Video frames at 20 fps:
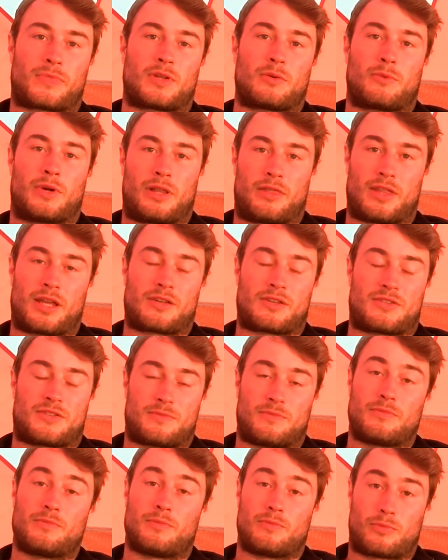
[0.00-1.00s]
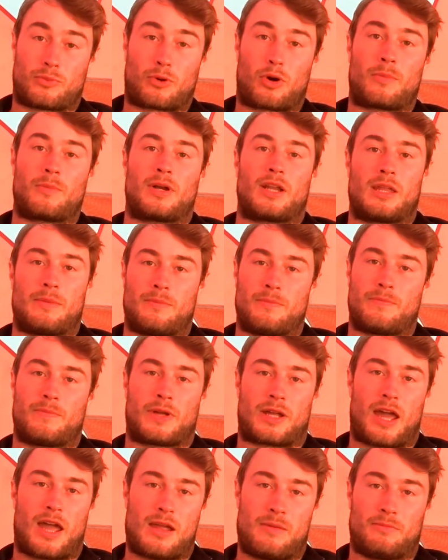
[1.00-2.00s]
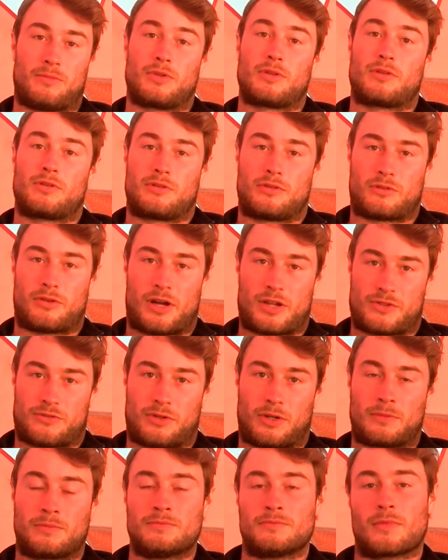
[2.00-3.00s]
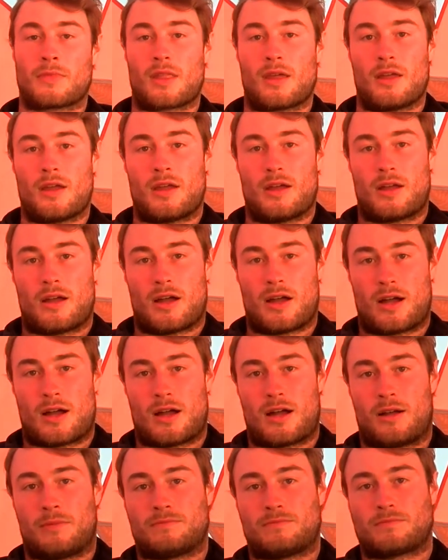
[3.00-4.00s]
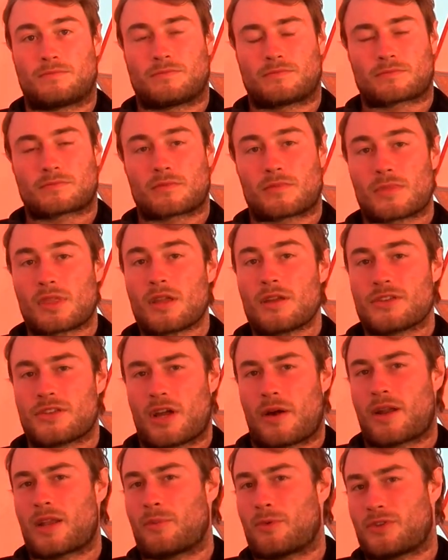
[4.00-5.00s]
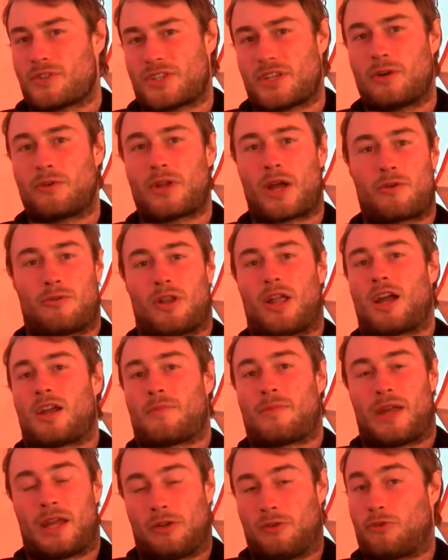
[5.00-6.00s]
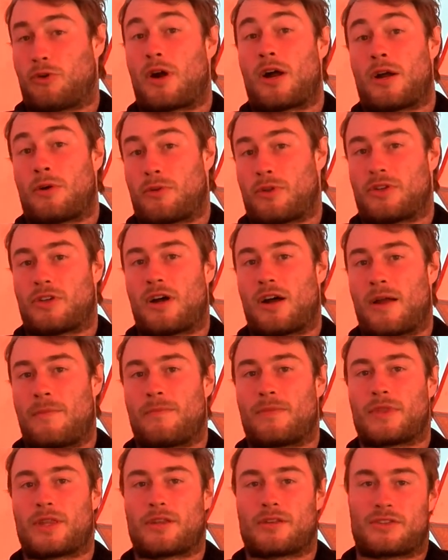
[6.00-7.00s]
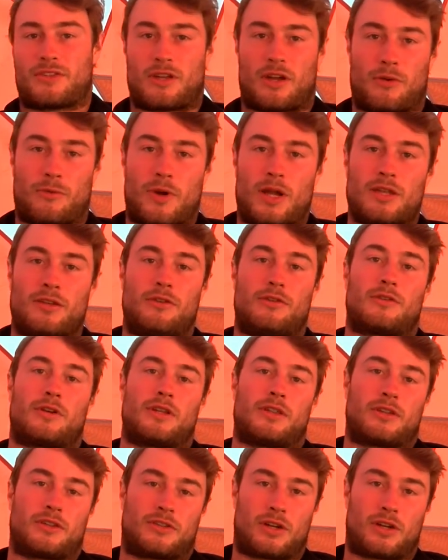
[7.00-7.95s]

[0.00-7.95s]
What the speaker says: when things properly became terrestrial. So animals still don't like being dry all the time. So when you're in the